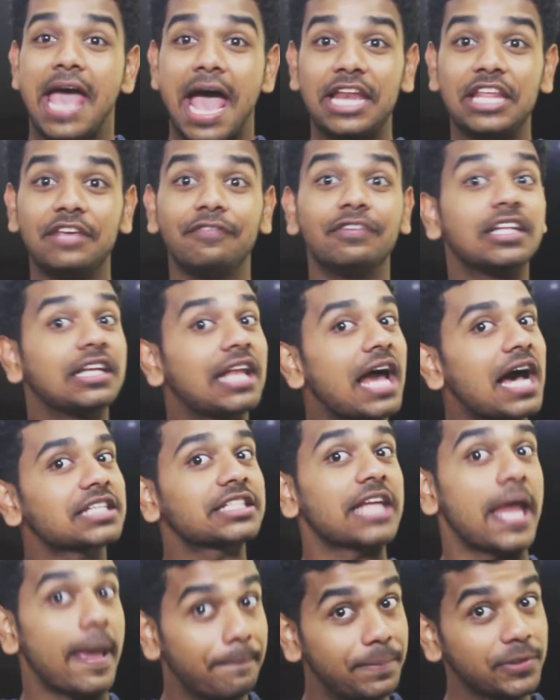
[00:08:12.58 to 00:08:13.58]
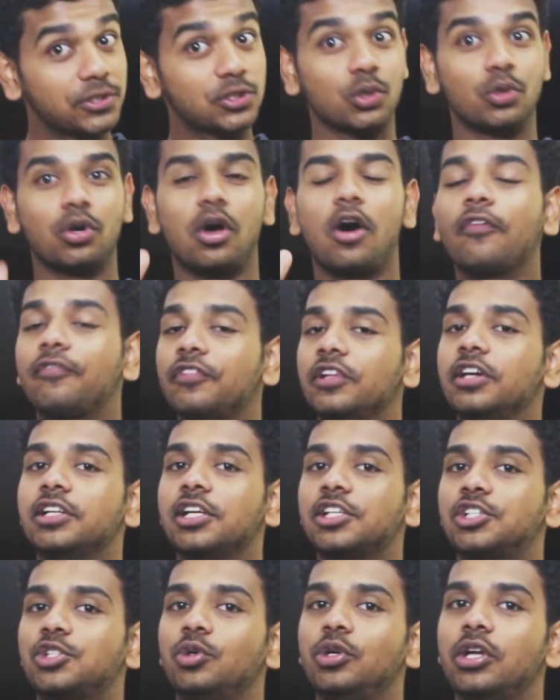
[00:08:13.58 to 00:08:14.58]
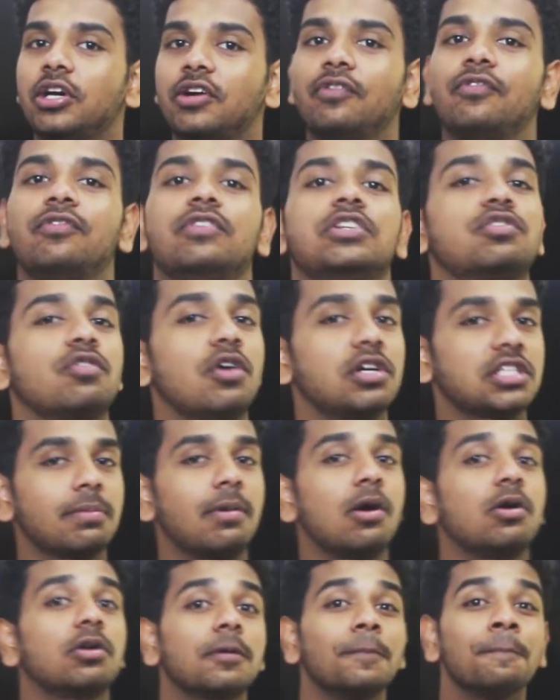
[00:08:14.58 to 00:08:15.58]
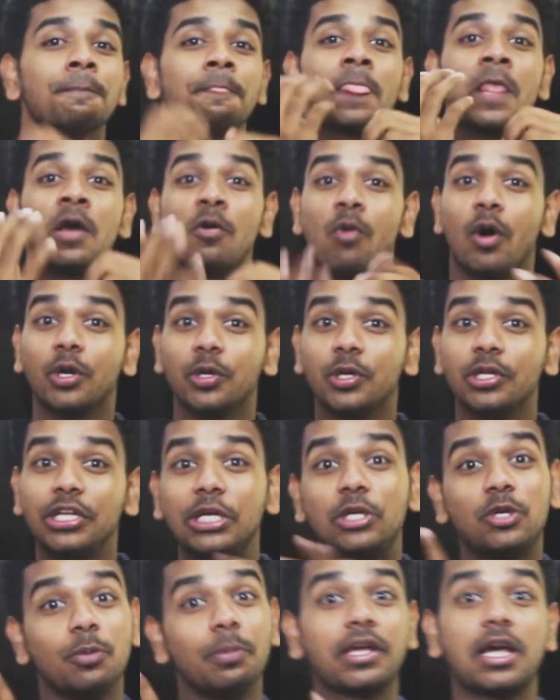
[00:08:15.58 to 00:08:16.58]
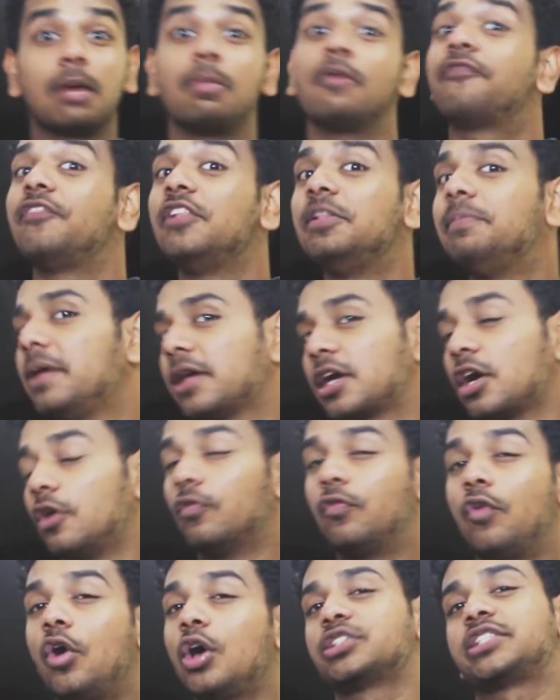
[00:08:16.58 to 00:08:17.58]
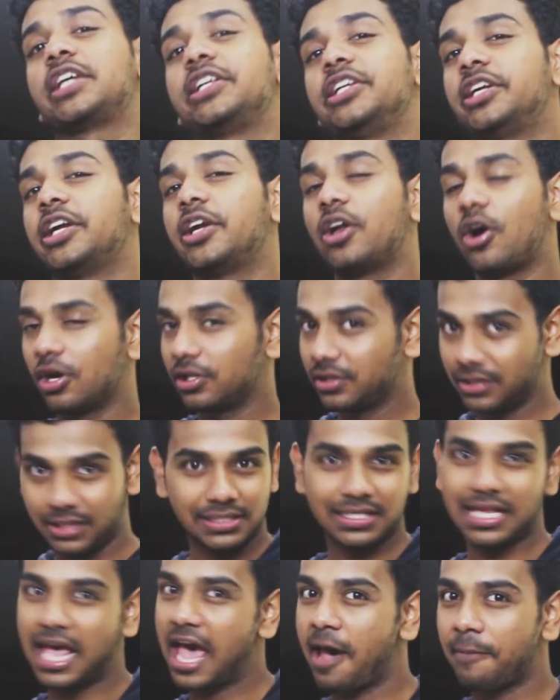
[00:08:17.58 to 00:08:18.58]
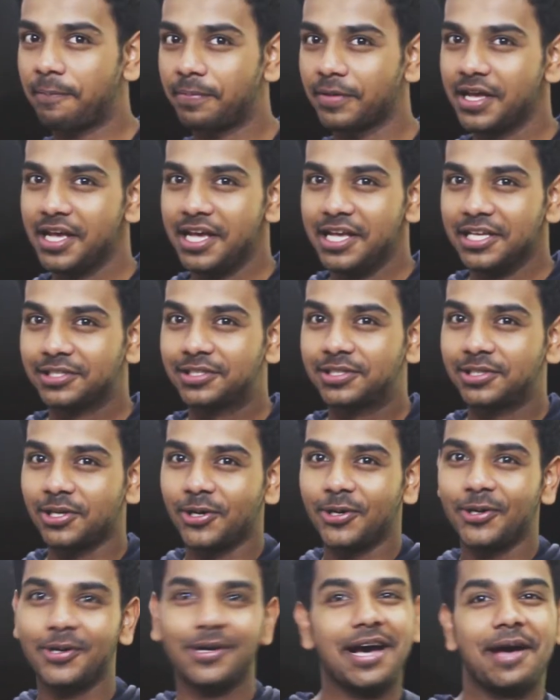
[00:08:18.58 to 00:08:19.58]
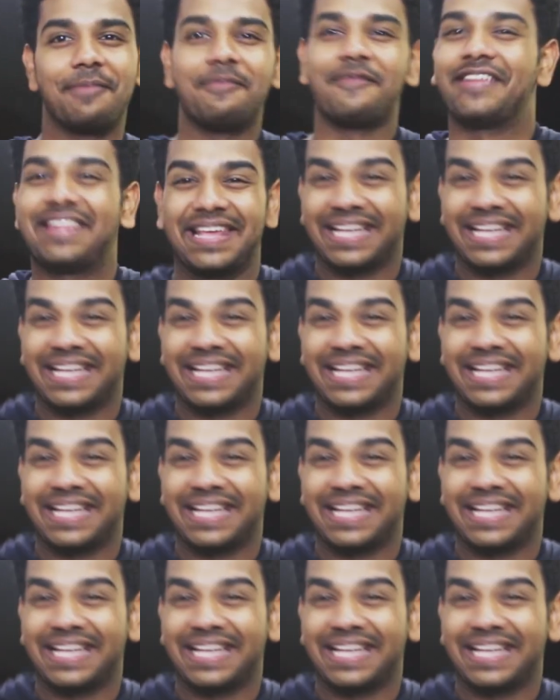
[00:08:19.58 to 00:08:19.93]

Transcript: and even the last episode of Learner'S Studio, which was about what do you need to become a filmmaker, was edited on this app. So I'm very